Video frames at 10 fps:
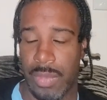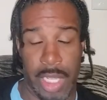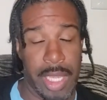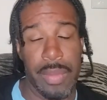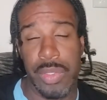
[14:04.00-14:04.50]

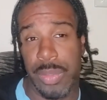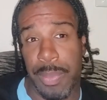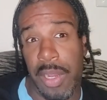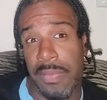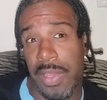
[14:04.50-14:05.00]
Like it was
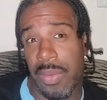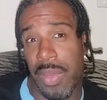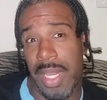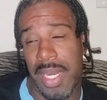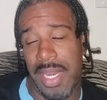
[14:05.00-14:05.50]
perfect
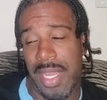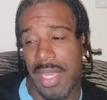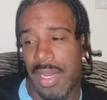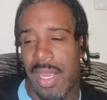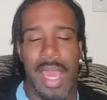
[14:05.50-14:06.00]
what he
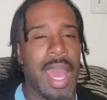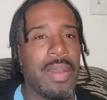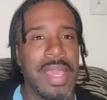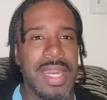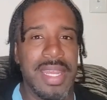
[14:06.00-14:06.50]
did.
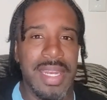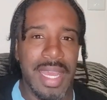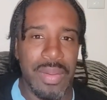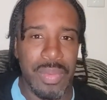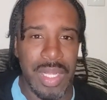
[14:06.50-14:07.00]
How he did
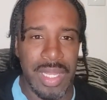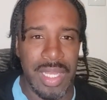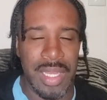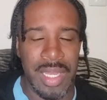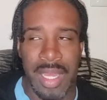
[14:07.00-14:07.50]
that with
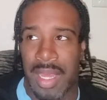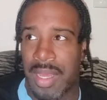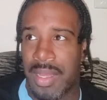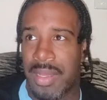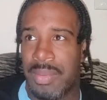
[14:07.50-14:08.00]
the
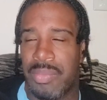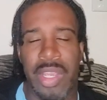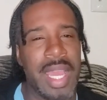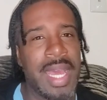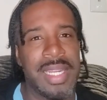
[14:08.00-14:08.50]
uh,
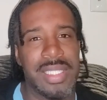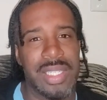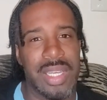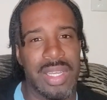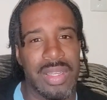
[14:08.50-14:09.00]
Rihanna
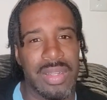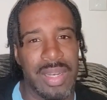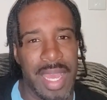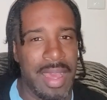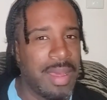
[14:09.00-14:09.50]
song,
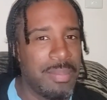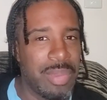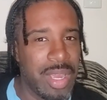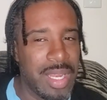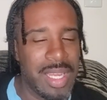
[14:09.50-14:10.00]
that
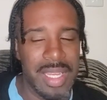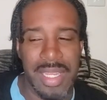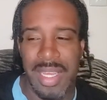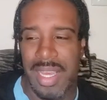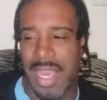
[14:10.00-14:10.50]
umbrella,
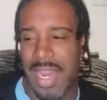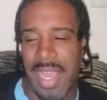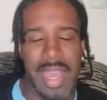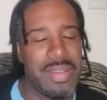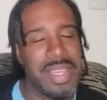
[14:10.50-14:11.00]
and
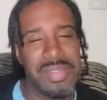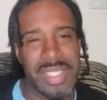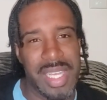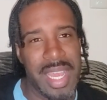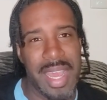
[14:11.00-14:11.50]
then how he
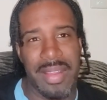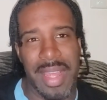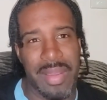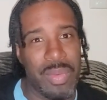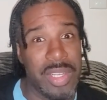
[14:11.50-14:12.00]
was saying how
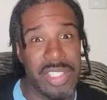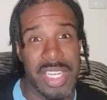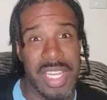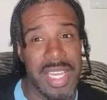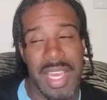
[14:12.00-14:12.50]
like what
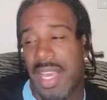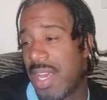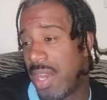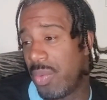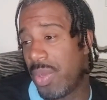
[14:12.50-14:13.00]
she,
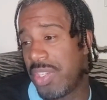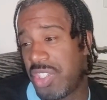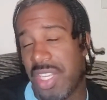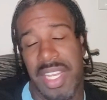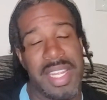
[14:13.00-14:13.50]
how what
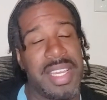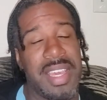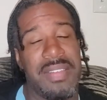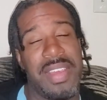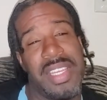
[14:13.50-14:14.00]
she didn't
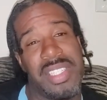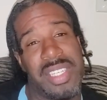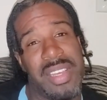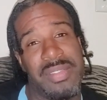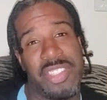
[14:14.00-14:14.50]
give his
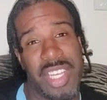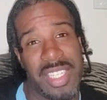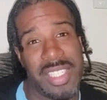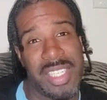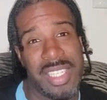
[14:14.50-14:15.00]
stuff
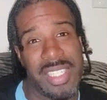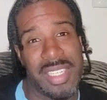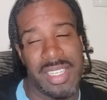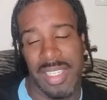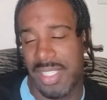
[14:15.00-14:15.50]
justice.
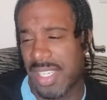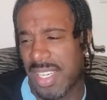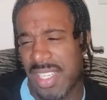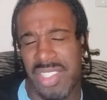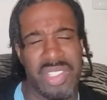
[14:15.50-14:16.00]
Cause
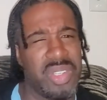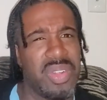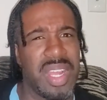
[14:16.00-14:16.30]
it is true.